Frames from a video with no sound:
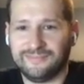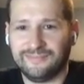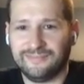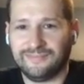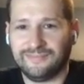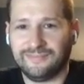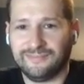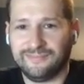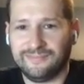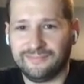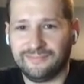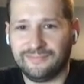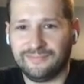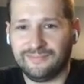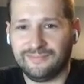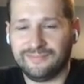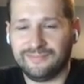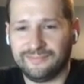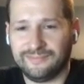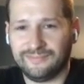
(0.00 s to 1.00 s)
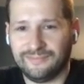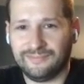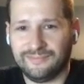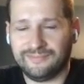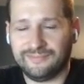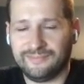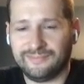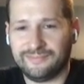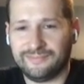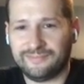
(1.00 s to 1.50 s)

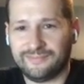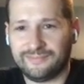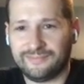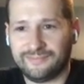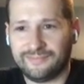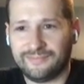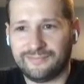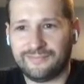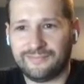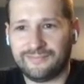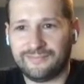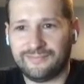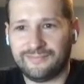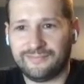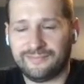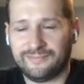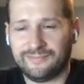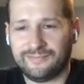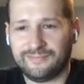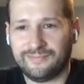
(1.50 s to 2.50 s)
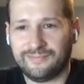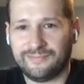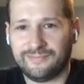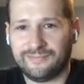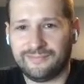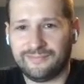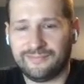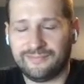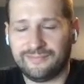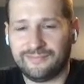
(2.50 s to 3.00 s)

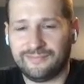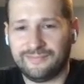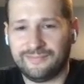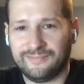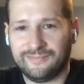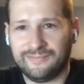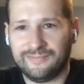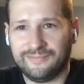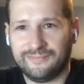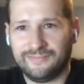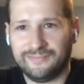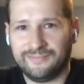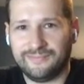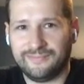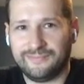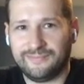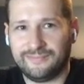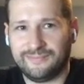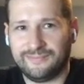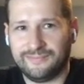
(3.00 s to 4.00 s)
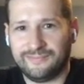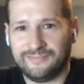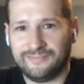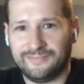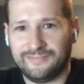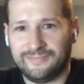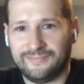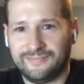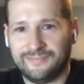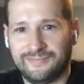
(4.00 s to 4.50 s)

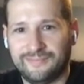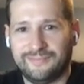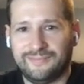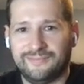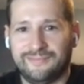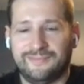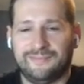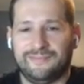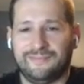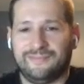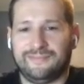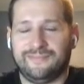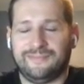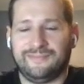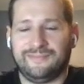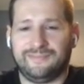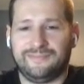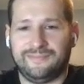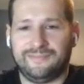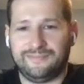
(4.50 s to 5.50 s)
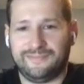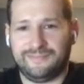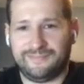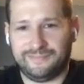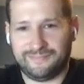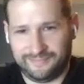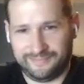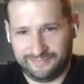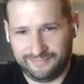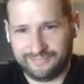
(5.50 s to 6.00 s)

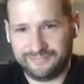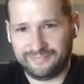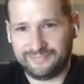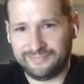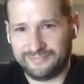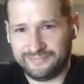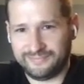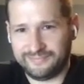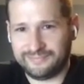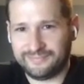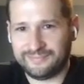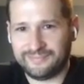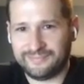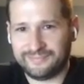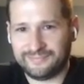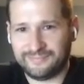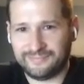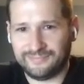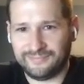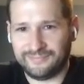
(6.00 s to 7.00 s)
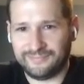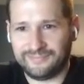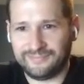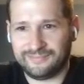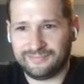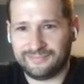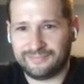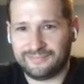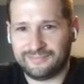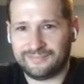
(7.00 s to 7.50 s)

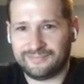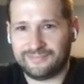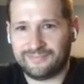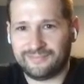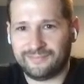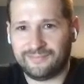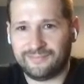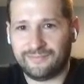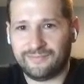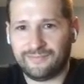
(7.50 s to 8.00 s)
No words are spoken by the person on screen.